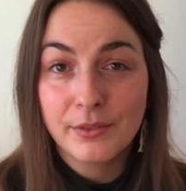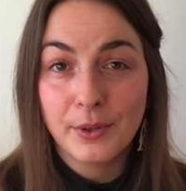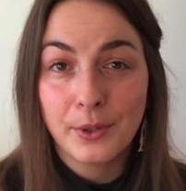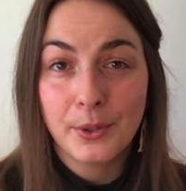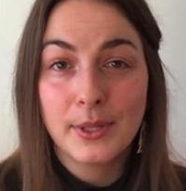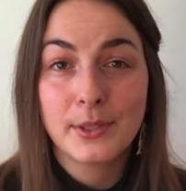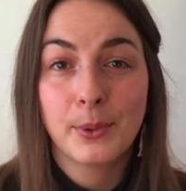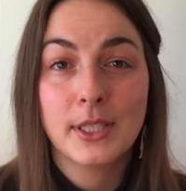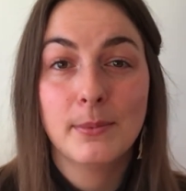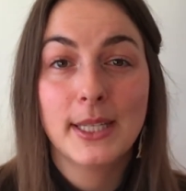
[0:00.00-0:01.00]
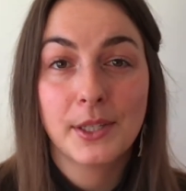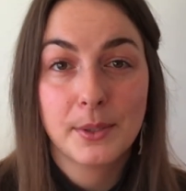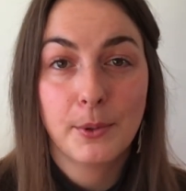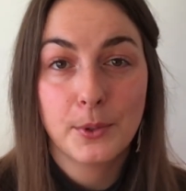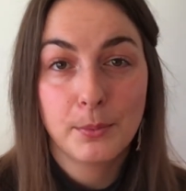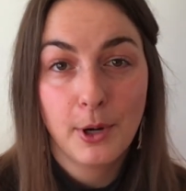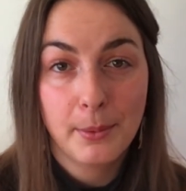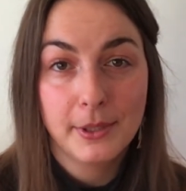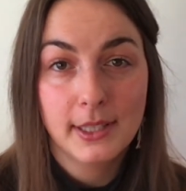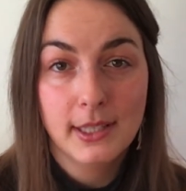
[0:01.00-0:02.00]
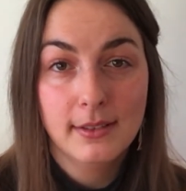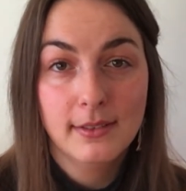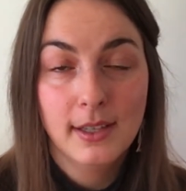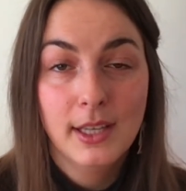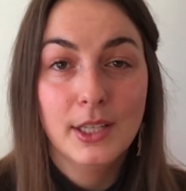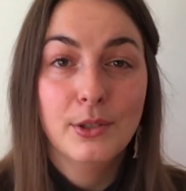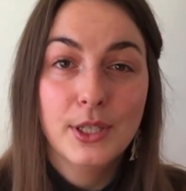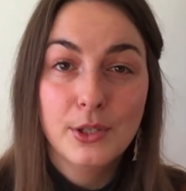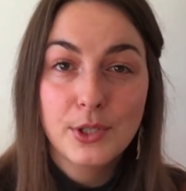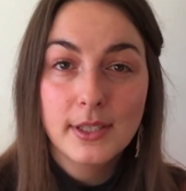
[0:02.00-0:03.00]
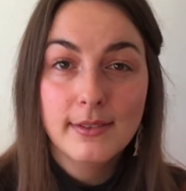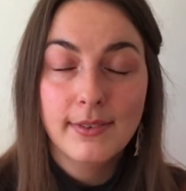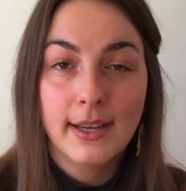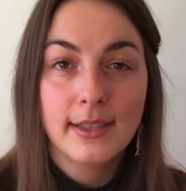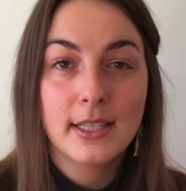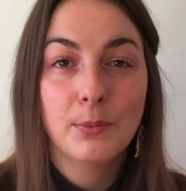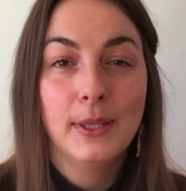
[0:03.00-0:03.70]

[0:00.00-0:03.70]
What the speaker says: photo is going to be exposed properly. You can usually find this when